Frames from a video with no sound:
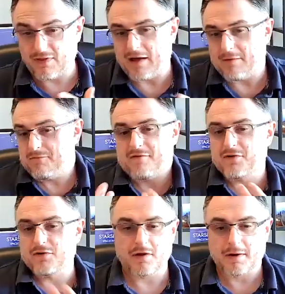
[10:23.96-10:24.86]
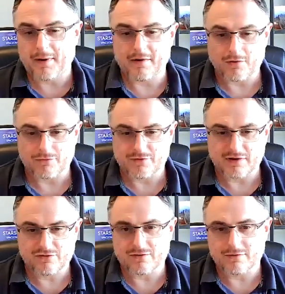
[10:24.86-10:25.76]
that feels like an apparent
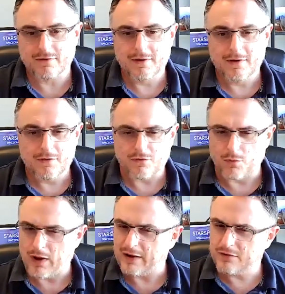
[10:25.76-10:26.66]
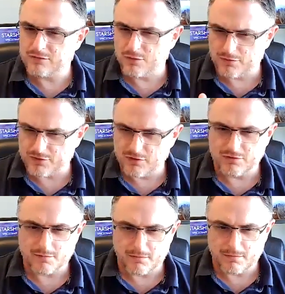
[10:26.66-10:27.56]
contradiction. So how do you want to
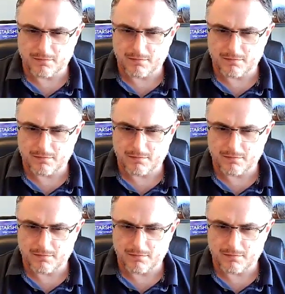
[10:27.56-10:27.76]
use them?